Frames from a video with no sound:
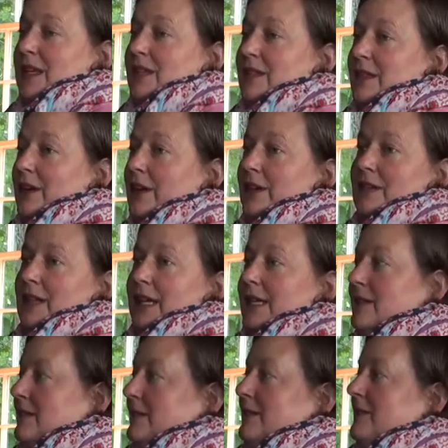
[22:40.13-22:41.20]
in the
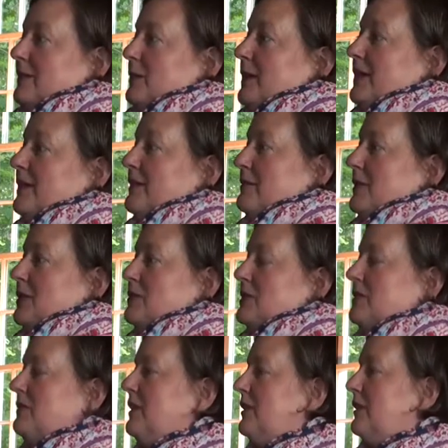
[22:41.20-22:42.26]
heartland where
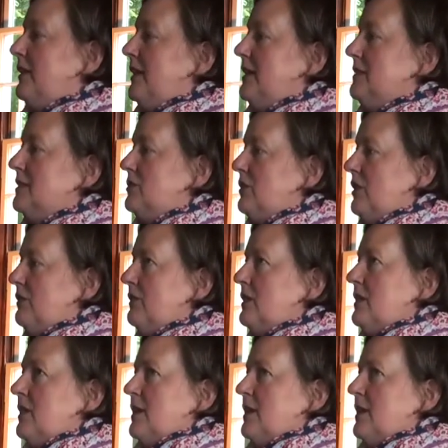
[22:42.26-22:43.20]
most of our grain is grown.